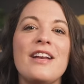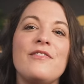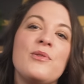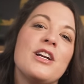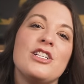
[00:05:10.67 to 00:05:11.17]
and
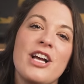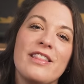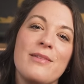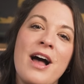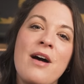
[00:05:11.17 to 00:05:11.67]
if you want to
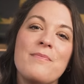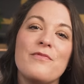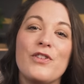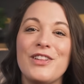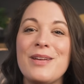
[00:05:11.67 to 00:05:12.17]
check them out,
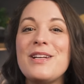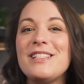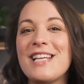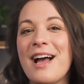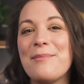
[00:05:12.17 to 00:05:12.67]
for a
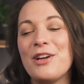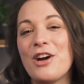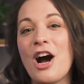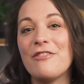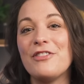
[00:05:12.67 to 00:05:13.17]
limited time,
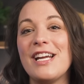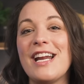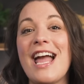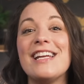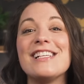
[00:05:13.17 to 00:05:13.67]
they're
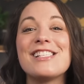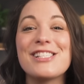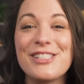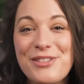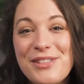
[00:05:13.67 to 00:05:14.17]
offering an
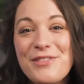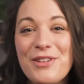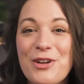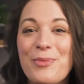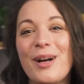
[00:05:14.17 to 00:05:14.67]

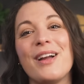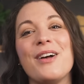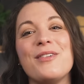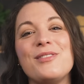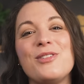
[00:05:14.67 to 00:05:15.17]
exclusive coupon
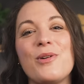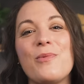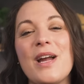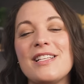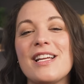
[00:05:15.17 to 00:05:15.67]
code to
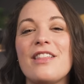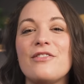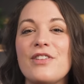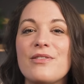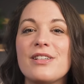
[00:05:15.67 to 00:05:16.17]
Away
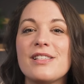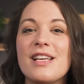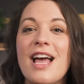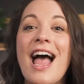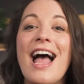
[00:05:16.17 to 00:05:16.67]
Together viewers,
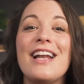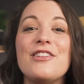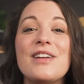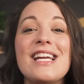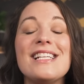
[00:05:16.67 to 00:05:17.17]
and
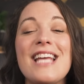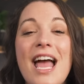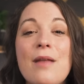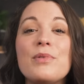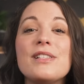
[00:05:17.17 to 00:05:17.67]
you can get
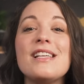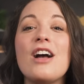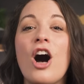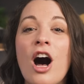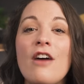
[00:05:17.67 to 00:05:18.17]

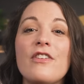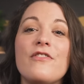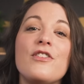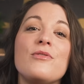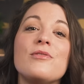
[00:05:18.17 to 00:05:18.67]
10% off
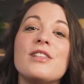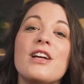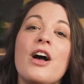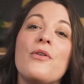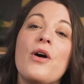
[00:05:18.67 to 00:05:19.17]
if you use the
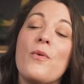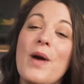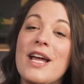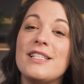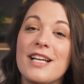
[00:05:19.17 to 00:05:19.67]
code
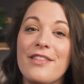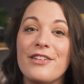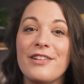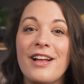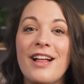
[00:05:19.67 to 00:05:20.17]
Away
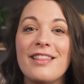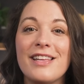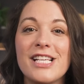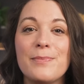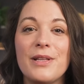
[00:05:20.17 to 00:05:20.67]
Together.
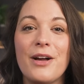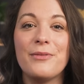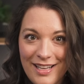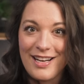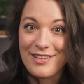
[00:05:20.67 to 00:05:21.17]
Links below.
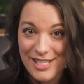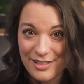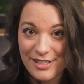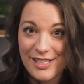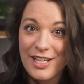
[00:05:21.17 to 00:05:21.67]
Now
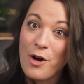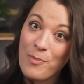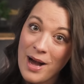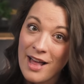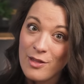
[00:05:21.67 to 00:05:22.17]
seriously, go
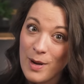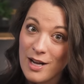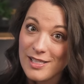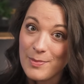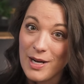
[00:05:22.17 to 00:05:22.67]
buy the
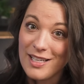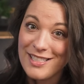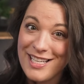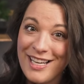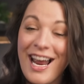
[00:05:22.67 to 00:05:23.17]
boxy pocket
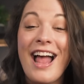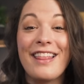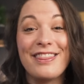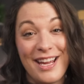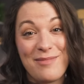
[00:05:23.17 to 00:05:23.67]
tee
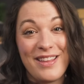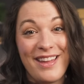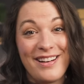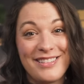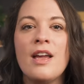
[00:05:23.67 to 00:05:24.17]
and thank me
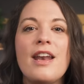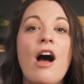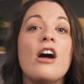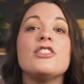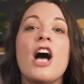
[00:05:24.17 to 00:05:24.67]
later.
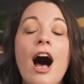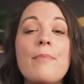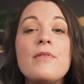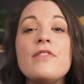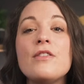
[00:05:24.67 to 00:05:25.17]
Now on
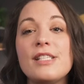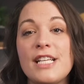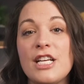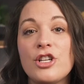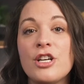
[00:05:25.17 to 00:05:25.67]
top of those
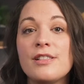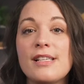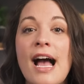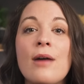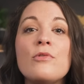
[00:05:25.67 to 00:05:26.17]

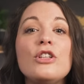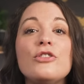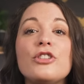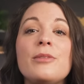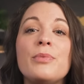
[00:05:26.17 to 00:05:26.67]
t-shirts, I will
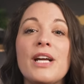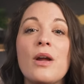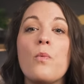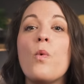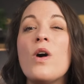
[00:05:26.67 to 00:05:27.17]
usually
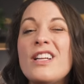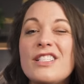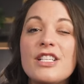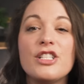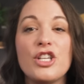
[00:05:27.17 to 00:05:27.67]
bring 1
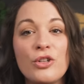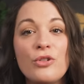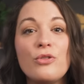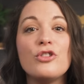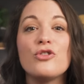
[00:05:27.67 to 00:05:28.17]
to
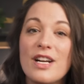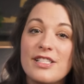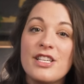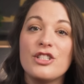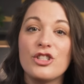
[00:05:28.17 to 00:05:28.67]
2
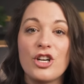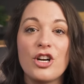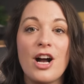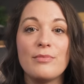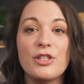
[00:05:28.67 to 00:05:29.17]
dressier
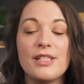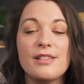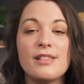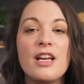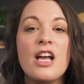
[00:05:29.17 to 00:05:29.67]
shirt
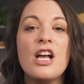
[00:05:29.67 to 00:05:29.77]
options.